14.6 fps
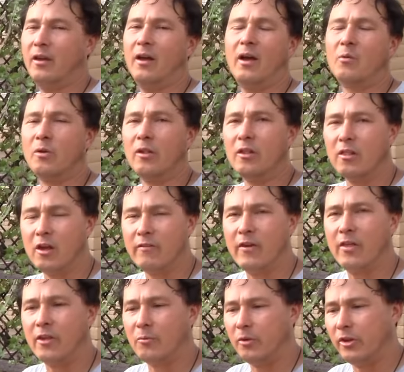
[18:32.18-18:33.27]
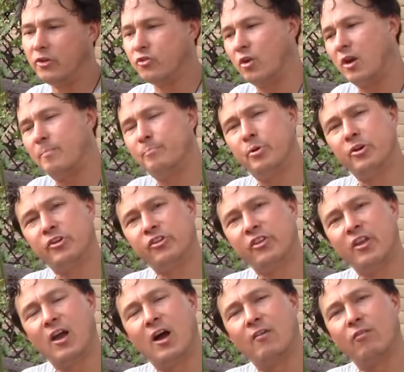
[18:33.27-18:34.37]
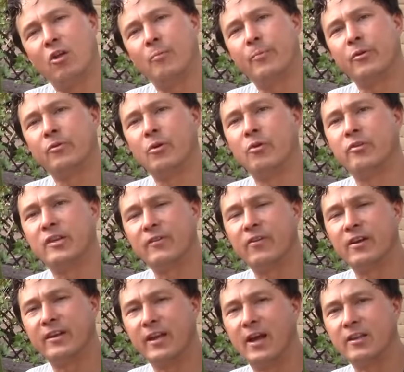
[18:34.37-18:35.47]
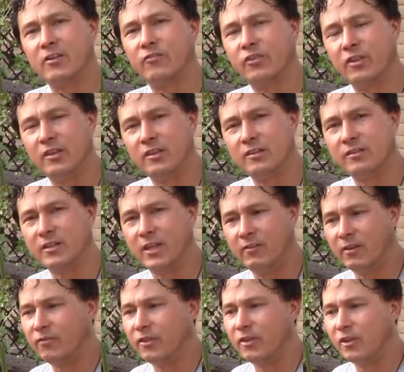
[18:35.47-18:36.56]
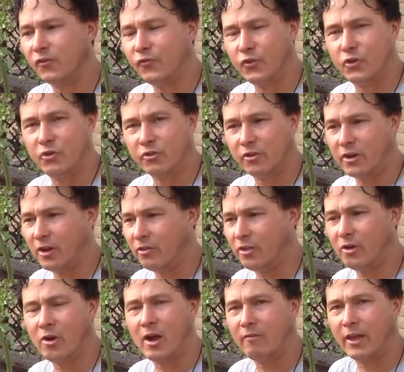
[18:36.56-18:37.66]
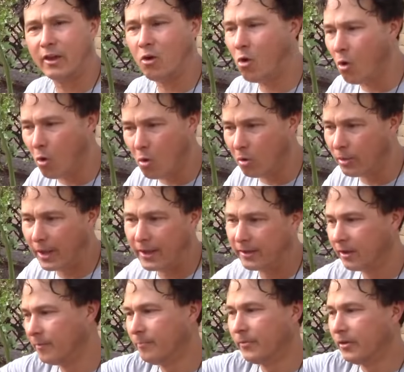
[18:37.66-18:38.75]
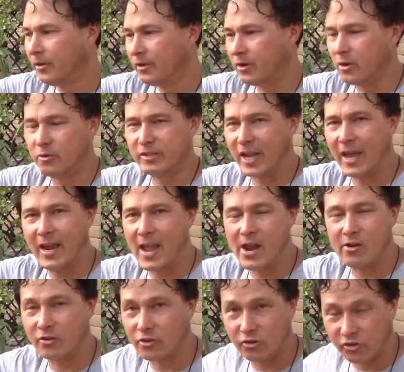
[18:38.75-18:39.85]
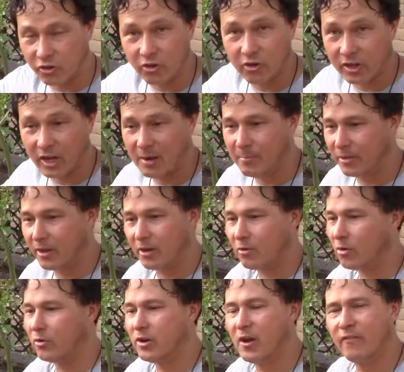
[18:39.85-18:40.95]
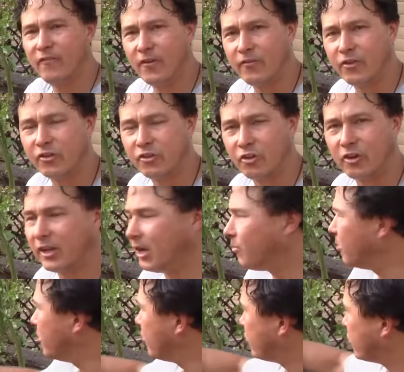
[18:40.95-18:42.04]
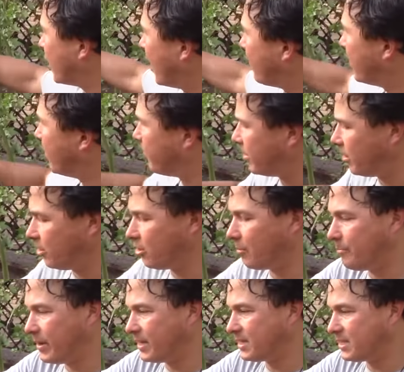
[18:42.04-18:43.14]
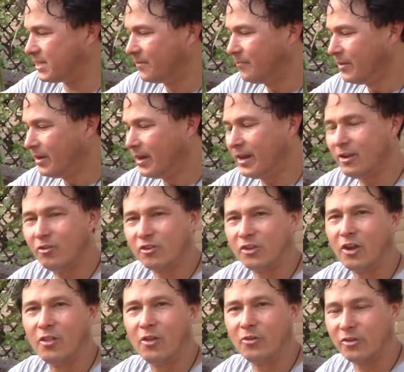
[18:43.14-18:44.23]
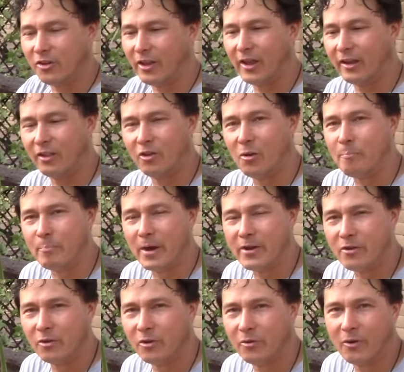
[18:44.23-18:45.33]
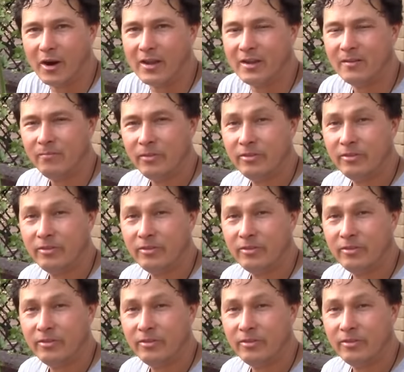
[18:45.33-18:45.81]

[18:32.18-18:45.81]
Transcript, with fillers: I really love how they really try to push the envelope and grow different kinds of things, even if these foods are not, they don't have like whole, like, you know, 10 acres of sugarcane, but they grow enough of the sugarcane when you chop it up into little bits and you sell those in like a little bundle, right?